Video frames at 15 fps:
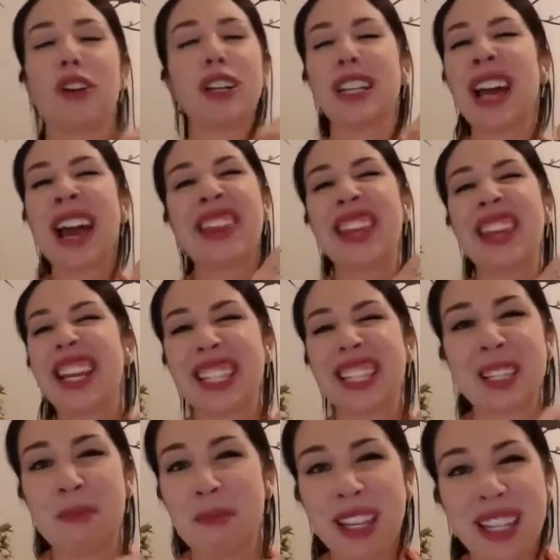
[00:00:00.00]
I think it
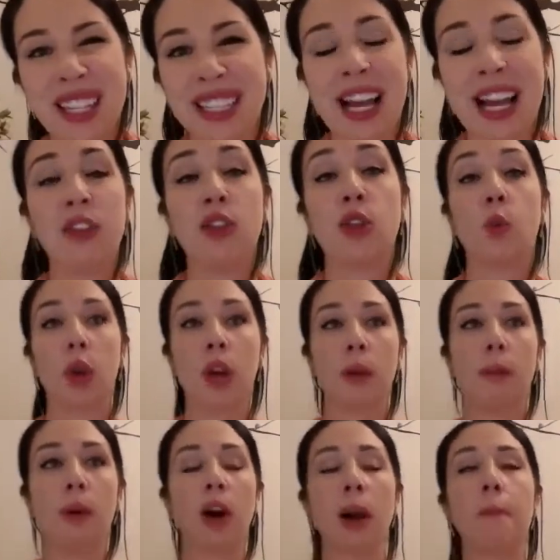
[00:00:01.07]
says something like that in the
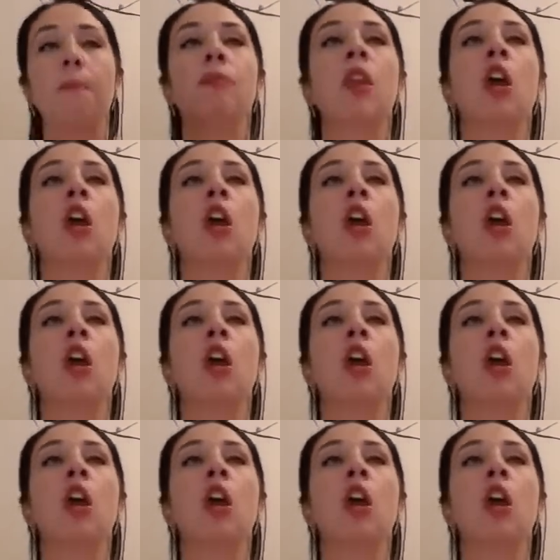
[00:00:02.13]
workbook.